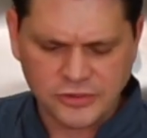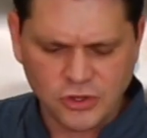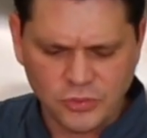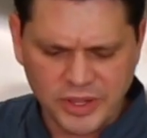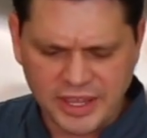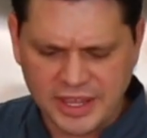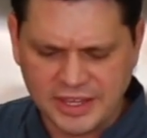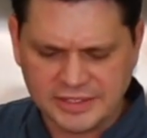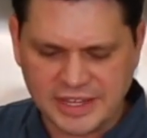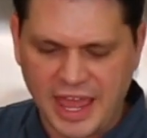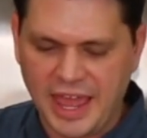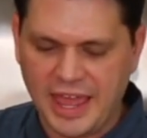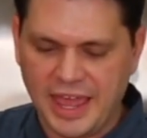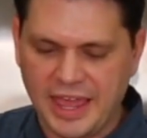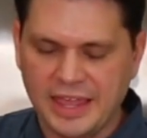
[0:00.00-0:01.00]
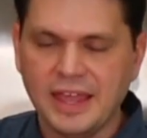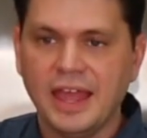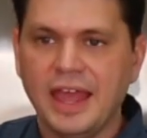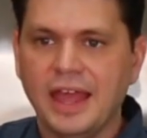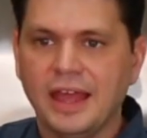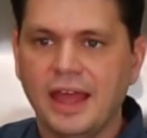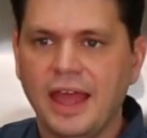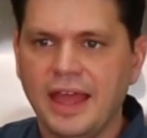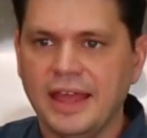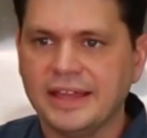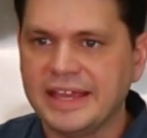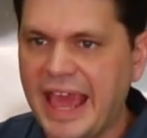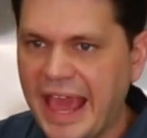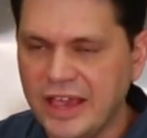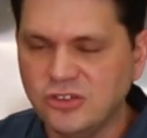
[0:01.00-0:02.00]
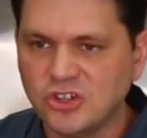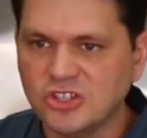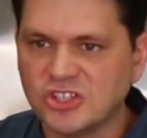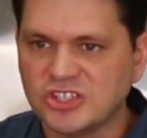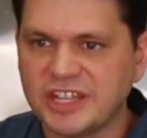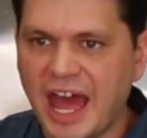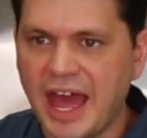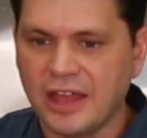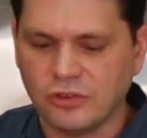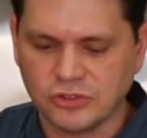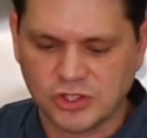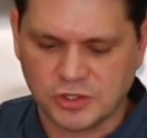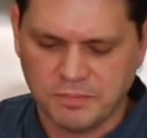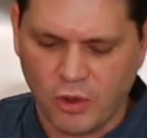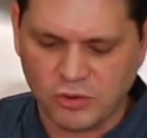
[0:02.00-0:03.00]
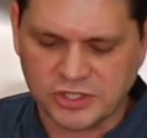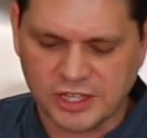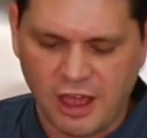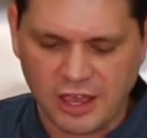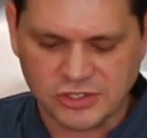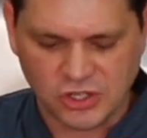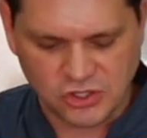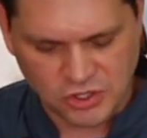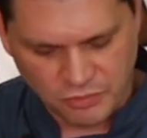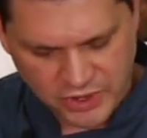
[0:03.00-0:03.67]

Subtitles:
Andouille is a Cajun-style smoked sausage,